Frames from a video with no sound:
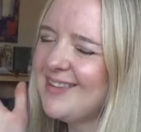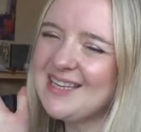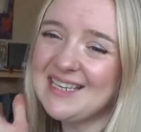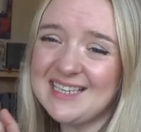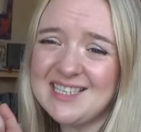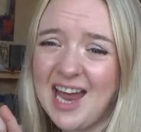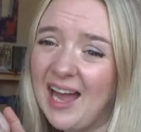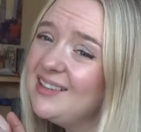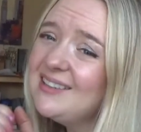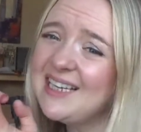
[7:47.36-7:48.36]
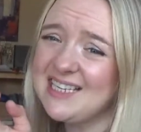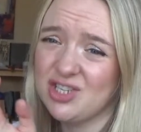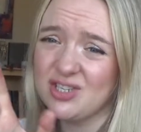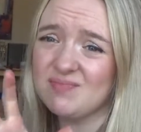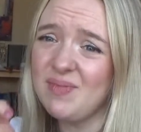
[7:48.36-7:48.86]
can you tell? It
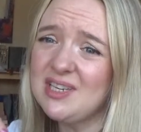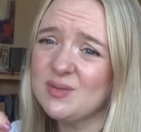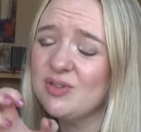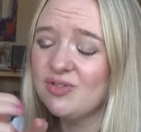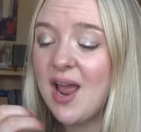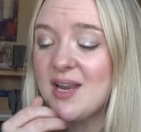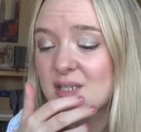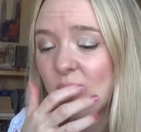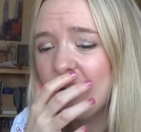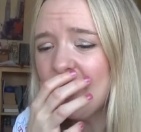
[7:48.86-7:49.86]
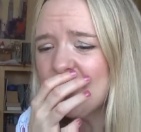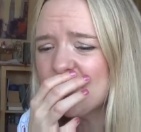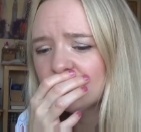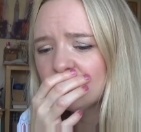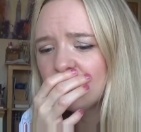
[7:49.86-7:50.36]
just makes me really
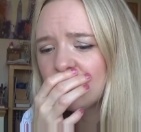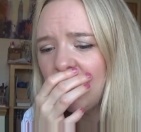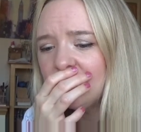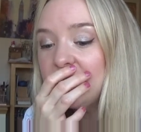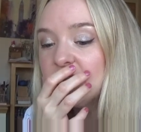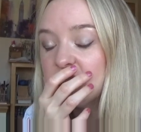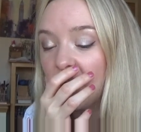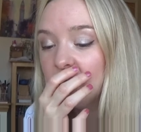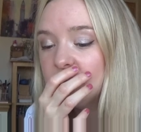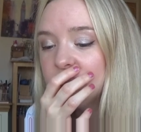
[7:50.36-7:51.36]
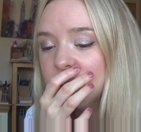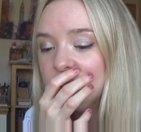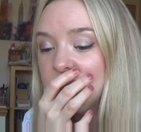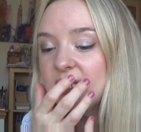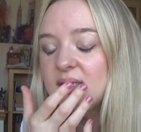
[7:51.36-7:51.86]
squeamish. Lena Dunham
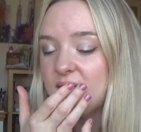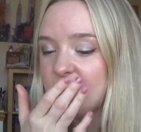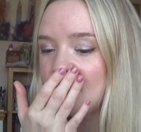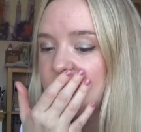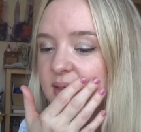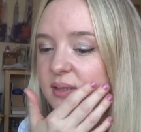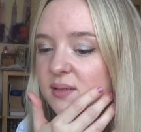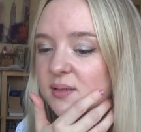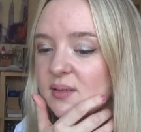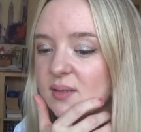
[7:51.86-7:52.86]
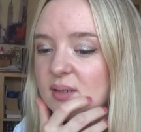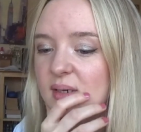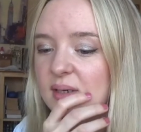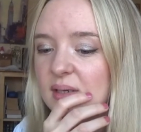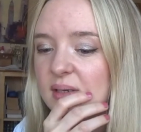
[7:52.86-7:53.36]
was in this season,
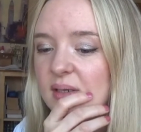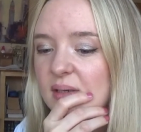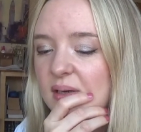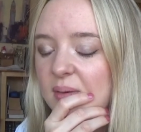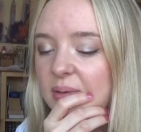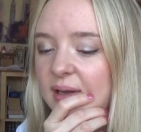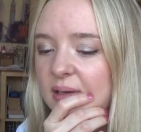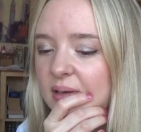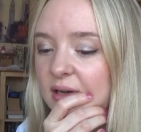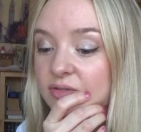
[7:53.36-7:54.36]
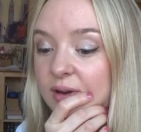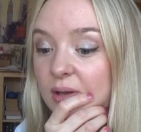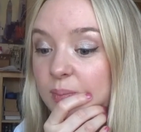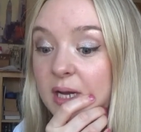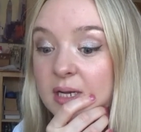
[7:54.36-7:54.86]
playing a
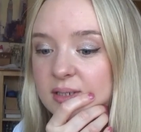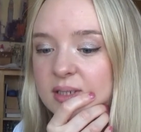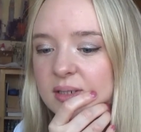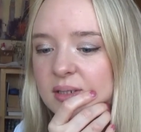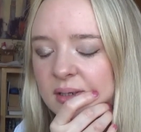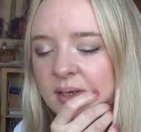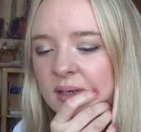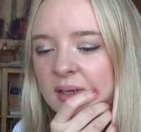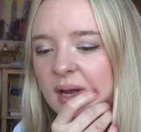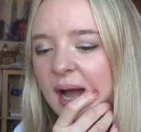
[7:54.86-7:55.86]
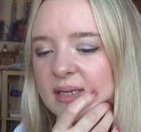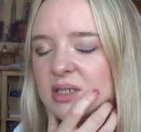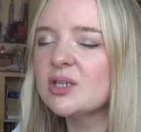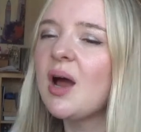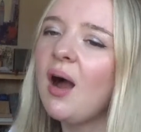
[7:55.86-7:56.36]
real person.
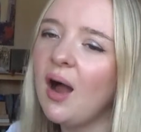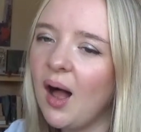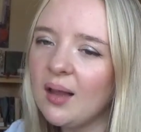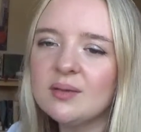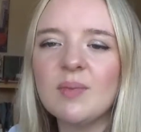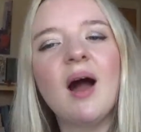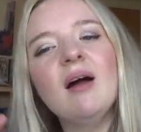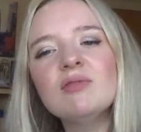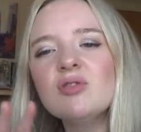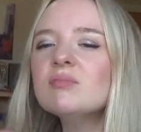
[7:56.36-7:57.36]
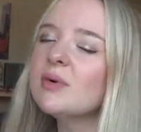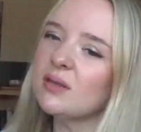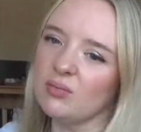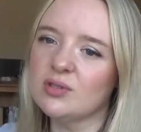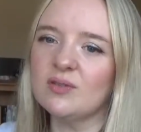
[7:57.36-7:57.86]
And I'll admit, I've got my
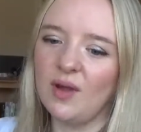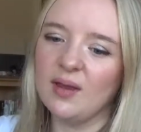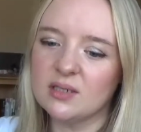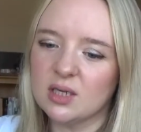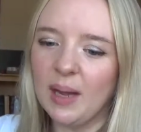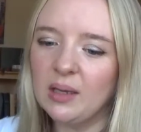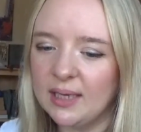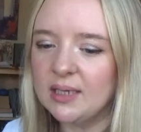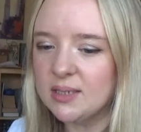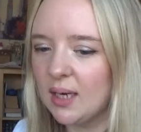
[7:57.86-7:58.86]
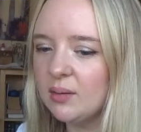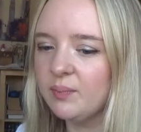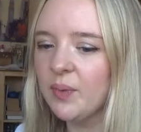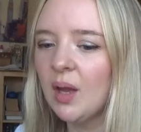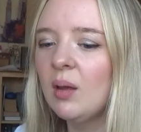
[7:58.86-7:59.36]
thoughts and feelings about Lena Dunham.
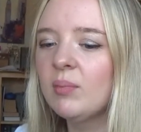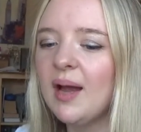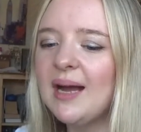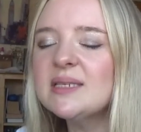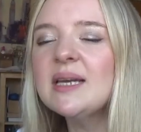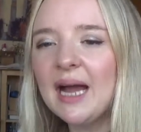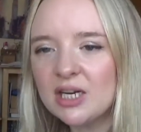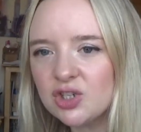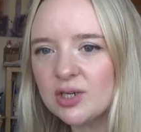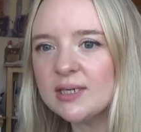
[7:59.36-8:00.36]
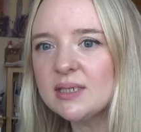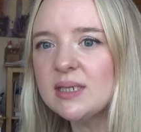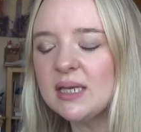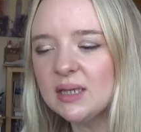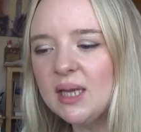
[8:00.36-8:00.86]
But as an actress
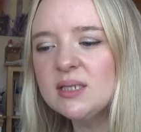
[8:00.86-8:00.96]
in this